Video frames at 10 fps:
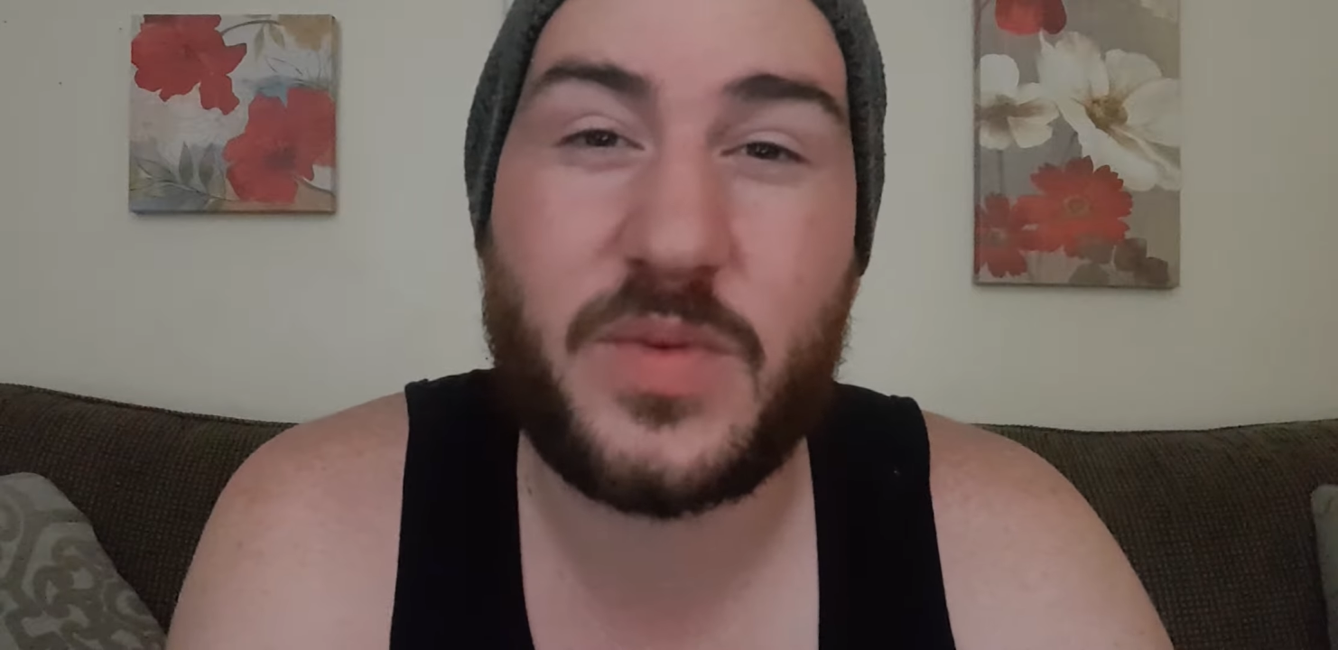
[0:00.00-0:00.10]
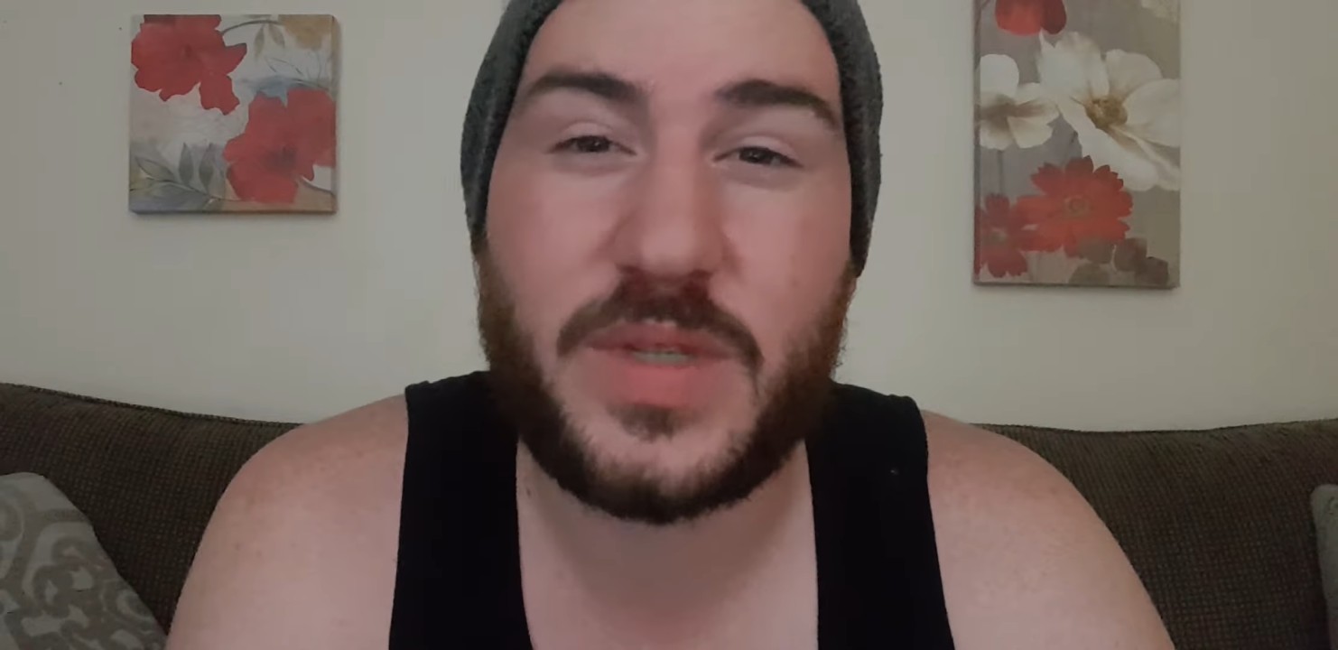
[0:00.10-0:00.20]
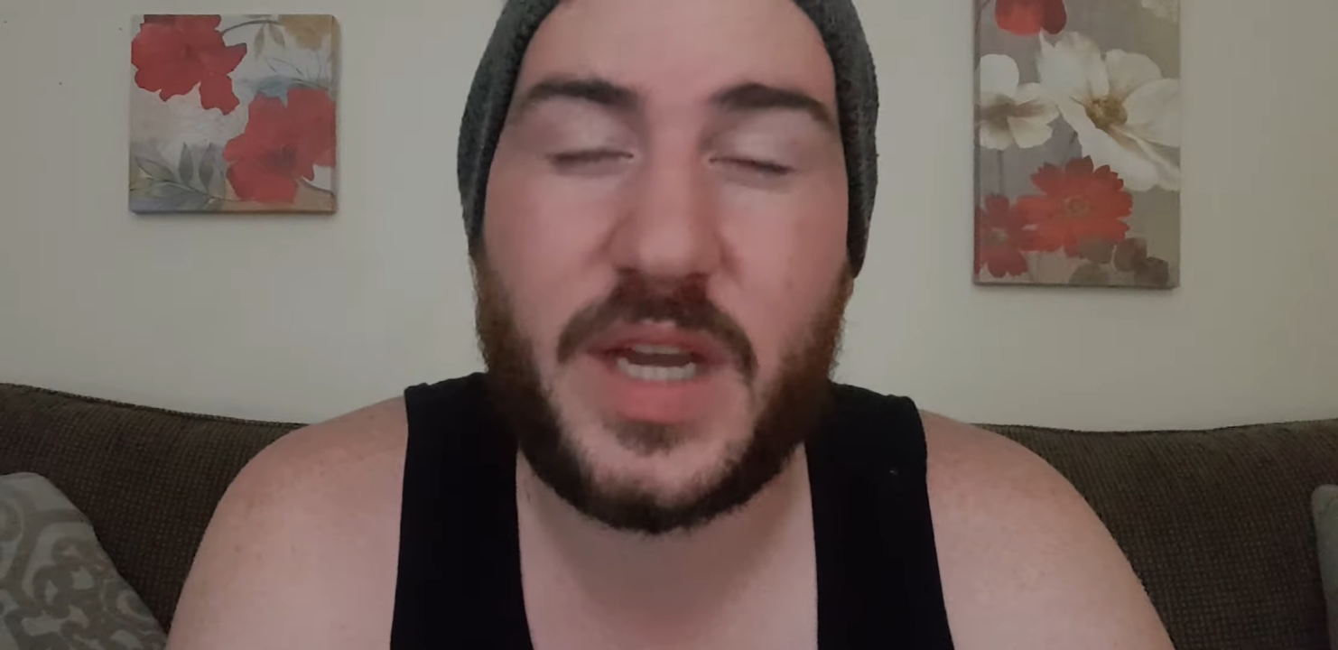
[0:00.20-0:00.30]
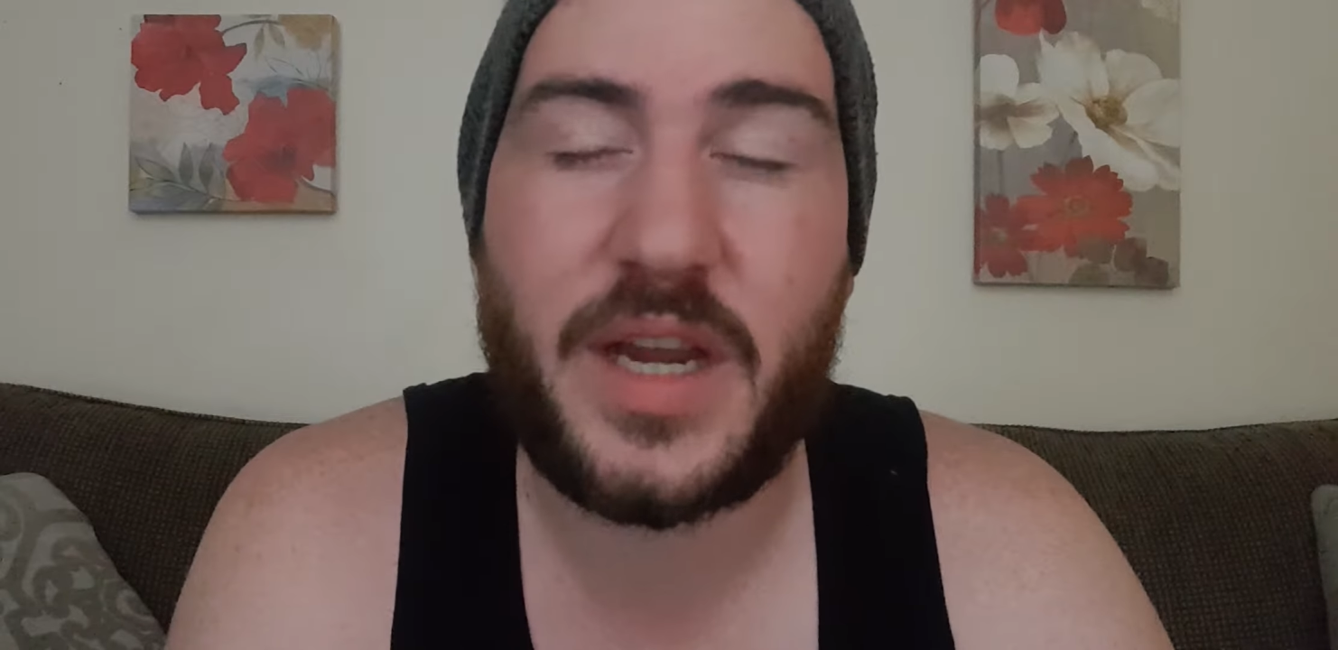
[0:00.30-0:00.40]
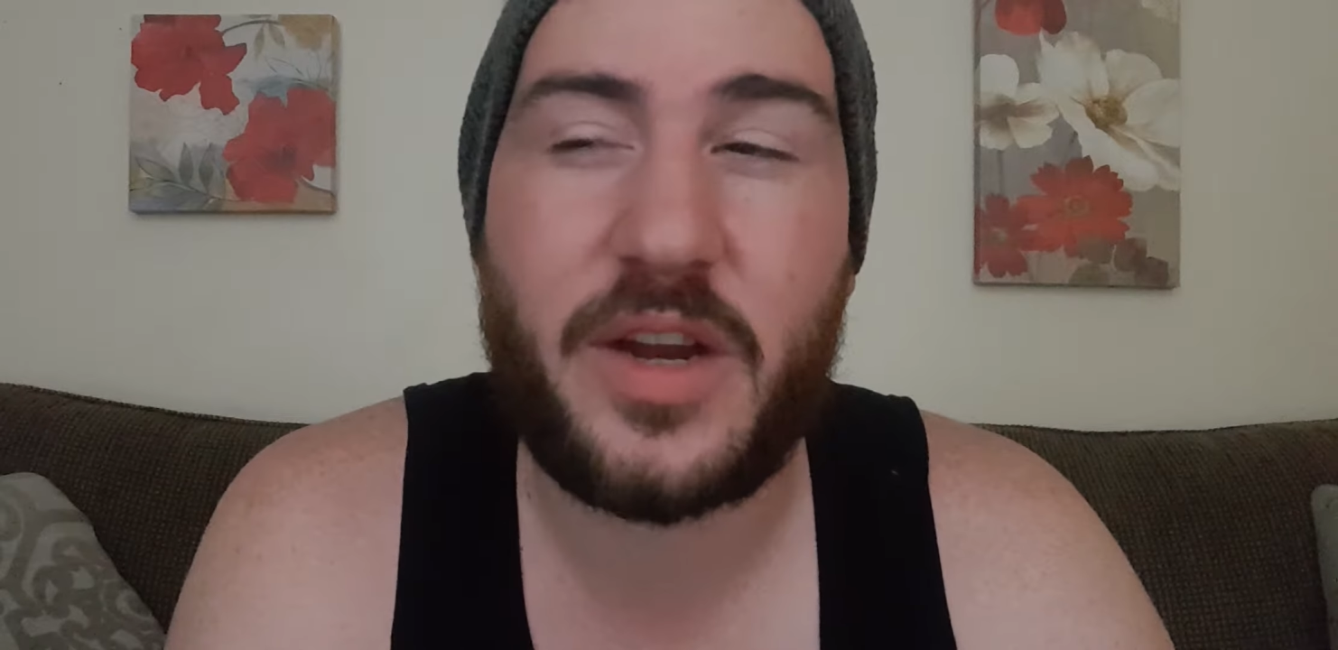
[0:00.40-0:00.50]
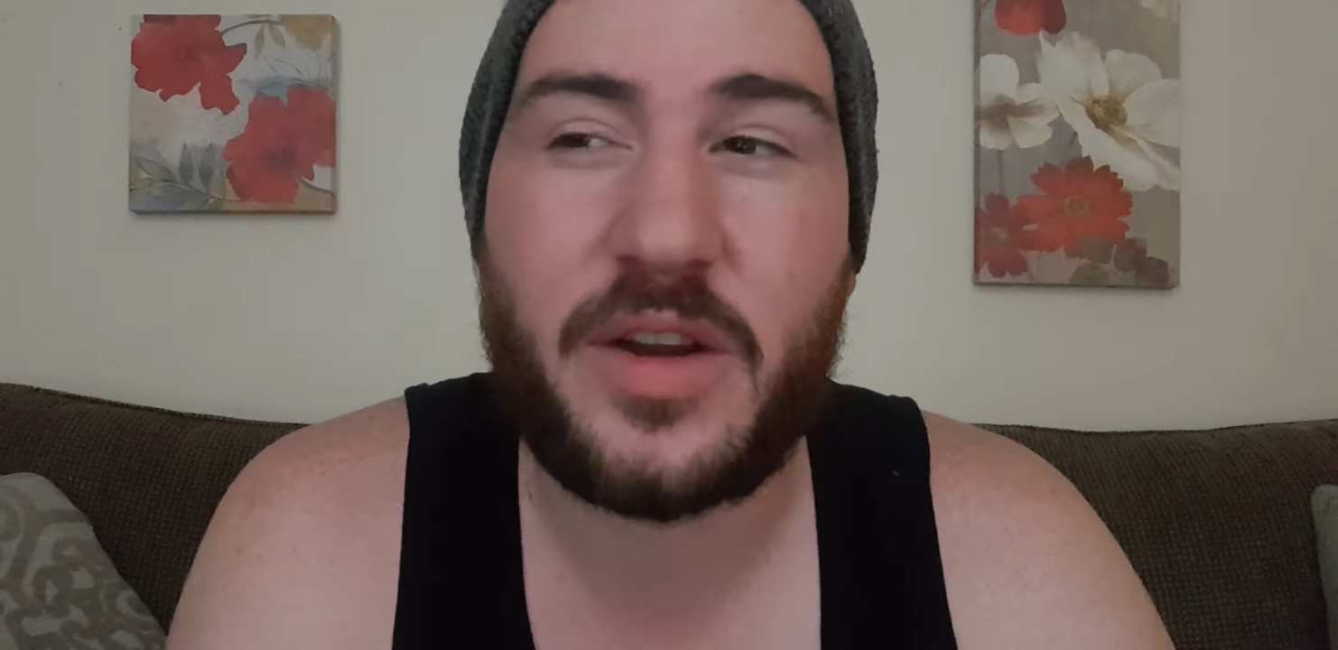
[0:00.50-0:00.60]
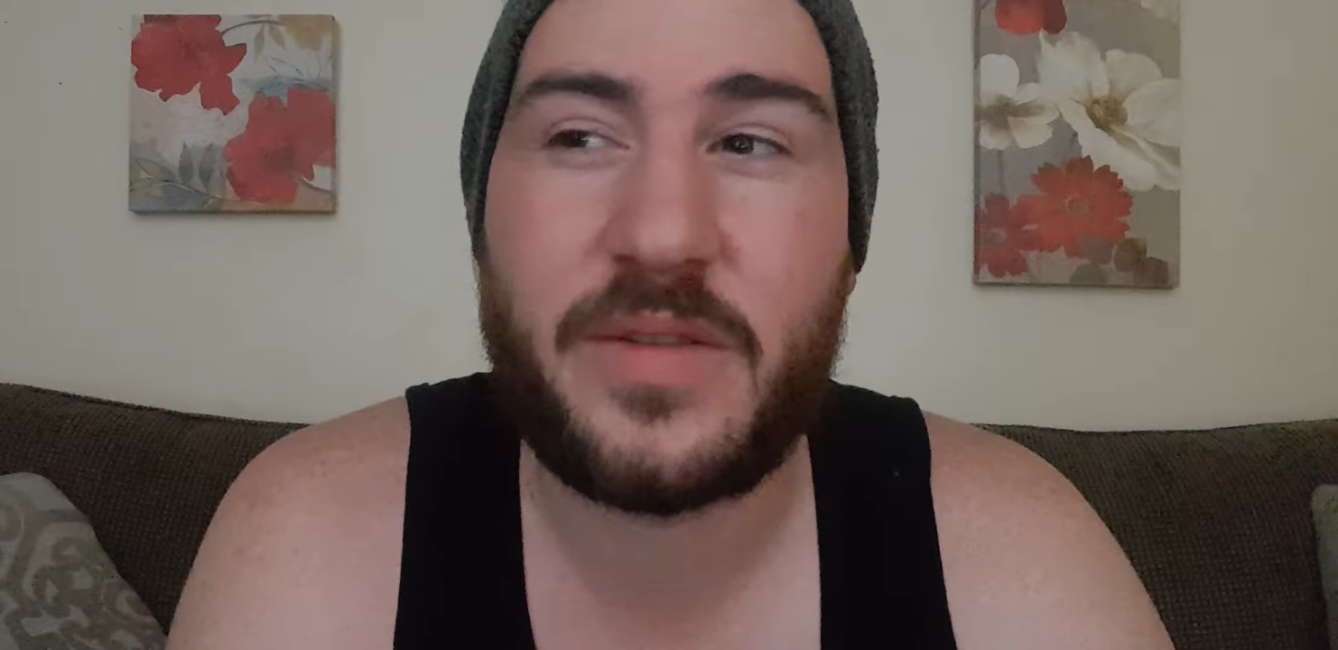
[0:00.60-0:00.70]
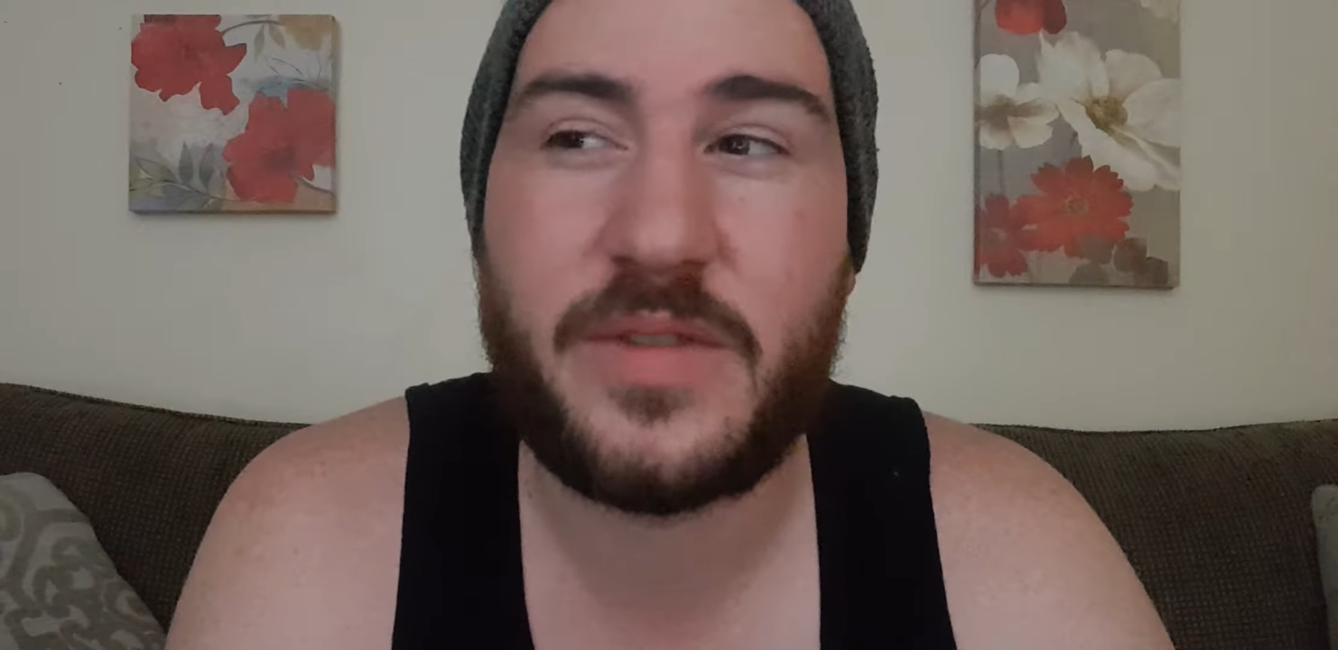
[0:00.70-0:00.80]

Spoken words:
retire,